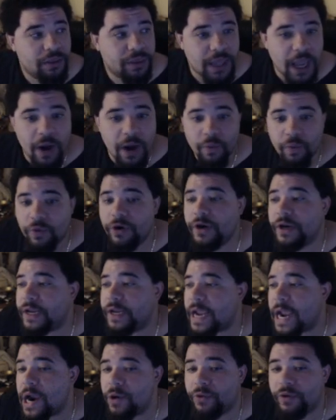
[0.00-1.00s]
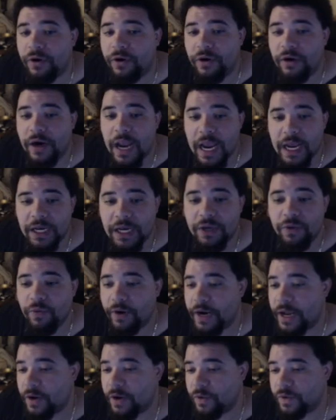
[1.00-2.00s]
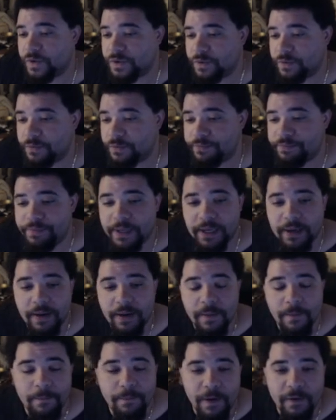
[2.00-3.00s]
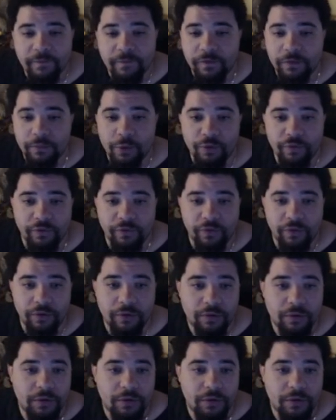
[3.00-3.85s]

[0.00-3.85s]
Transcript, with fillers: that wouldn't counter anyone else being buff removal.